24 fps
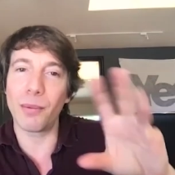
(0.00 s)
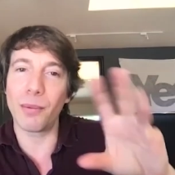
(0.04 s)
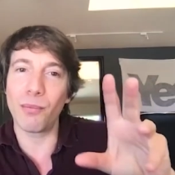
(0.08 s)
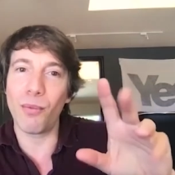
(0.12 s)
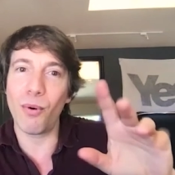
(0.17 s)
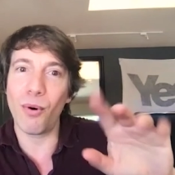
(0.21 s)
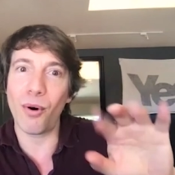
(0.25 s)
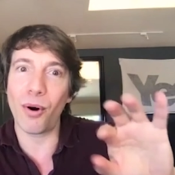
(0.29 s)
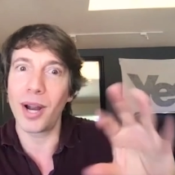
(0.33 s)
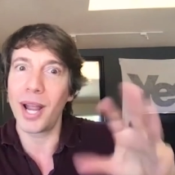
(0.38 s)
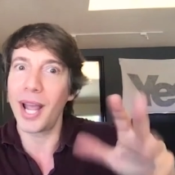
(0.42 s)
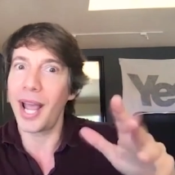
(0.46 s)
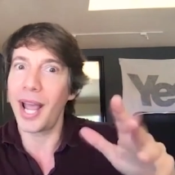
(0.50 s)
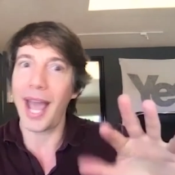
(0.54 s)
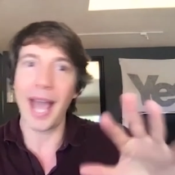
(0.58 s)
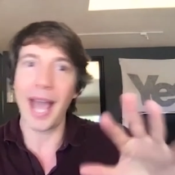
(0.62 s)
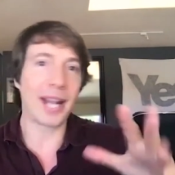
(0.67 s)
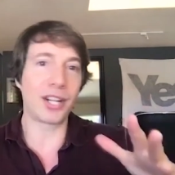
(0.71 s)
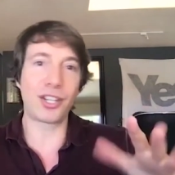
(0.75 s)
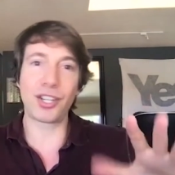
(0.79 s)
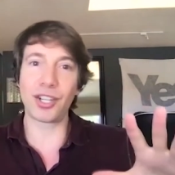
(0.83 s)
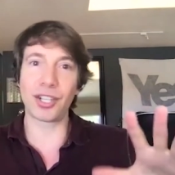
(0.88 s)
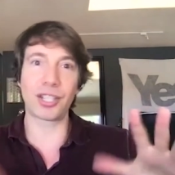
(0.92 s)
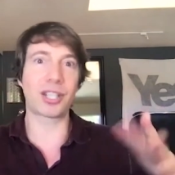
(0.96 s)
more and
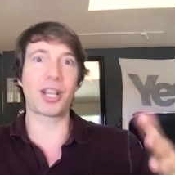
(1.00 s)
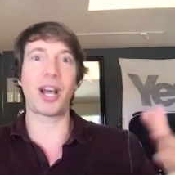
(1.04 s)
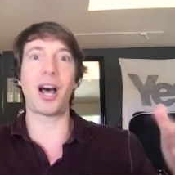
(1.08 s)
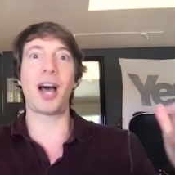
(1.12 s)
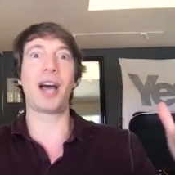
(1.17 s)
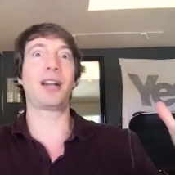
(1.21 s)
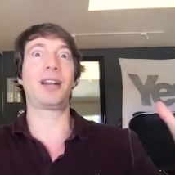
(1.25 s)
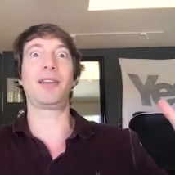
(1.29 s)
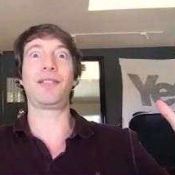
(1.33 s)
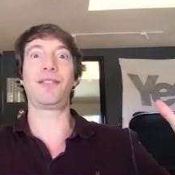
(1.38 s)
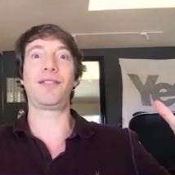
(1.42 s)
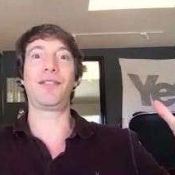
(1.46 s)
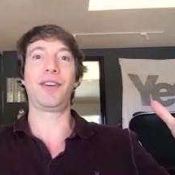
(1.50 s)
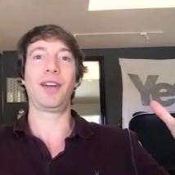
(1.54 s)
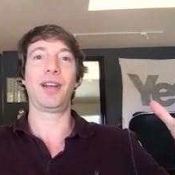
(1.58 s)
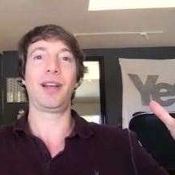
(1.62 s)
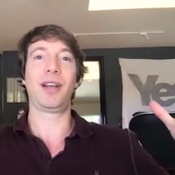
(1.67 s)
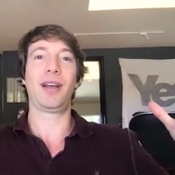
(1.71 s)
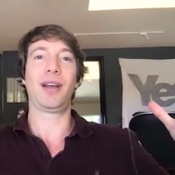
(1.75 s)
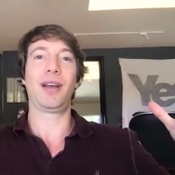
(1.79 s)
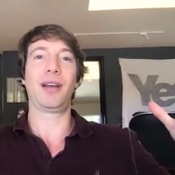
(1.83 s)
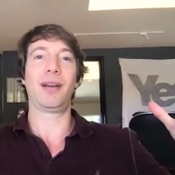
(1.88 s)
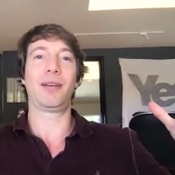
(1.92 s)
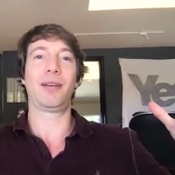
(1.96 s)
it just kind of
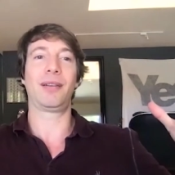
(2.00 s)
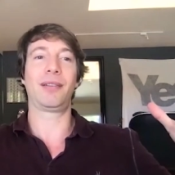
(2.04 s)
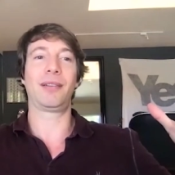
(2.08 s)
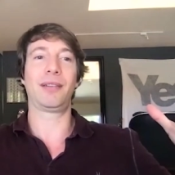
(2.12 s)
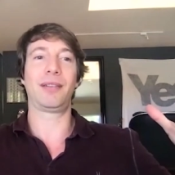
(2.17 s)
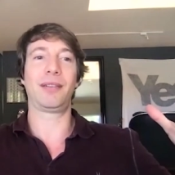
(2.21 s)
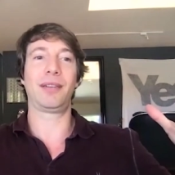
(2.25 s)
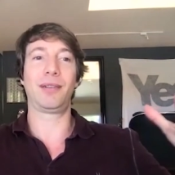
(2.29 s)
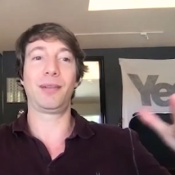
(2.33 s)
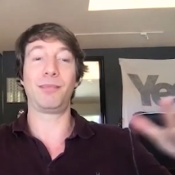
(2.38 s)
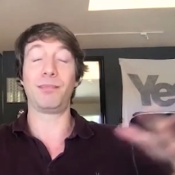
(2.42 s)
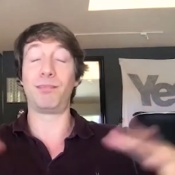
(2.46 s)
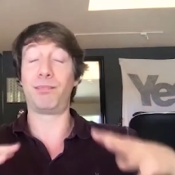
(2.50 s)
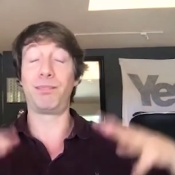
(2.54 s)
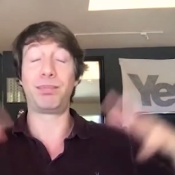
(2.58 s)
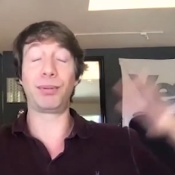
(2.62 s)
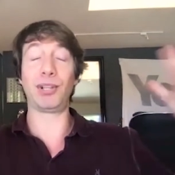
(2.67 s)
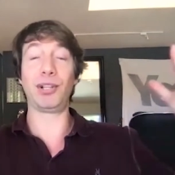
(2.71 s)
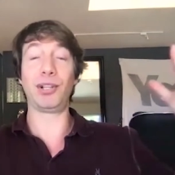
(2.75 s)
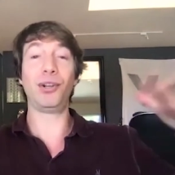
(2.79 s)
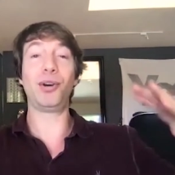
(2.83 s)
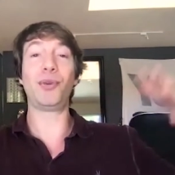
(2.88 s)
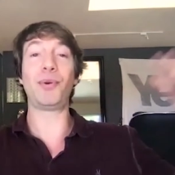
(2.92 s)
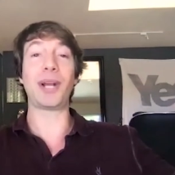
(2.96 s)

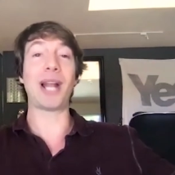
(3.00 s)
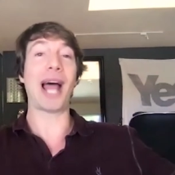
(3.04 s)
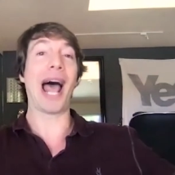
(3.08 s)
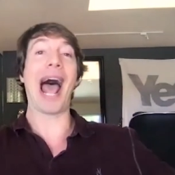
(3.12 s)
blew it